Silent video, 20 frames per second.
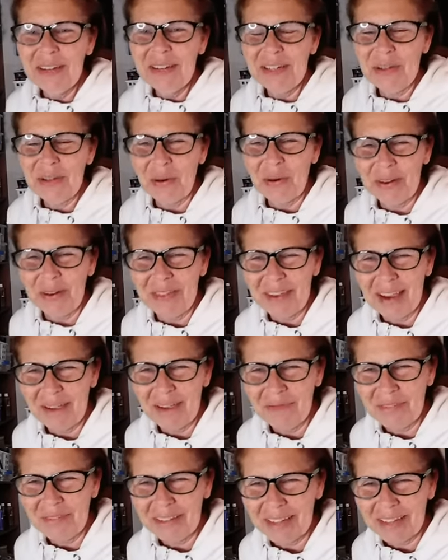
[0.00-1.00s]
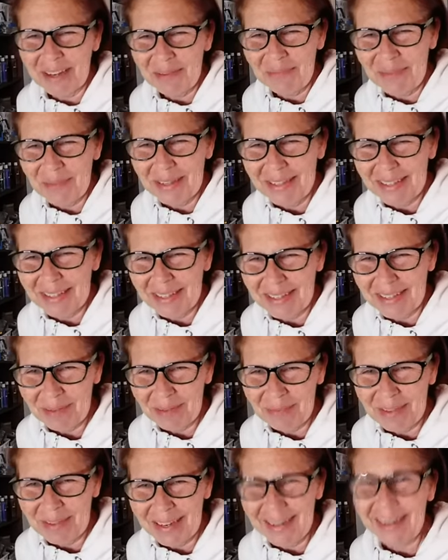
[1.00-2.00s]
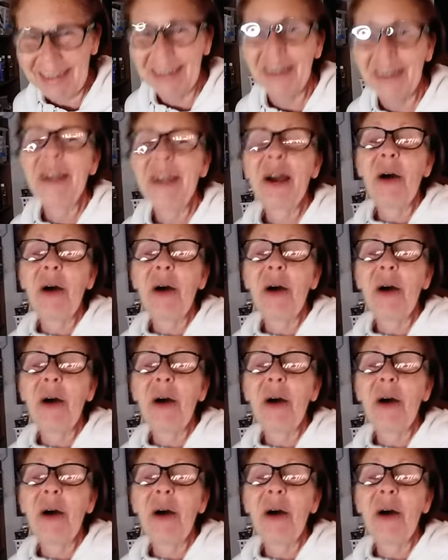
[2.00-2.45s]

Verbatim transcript: Dorothy, I feel like I'm missing something here.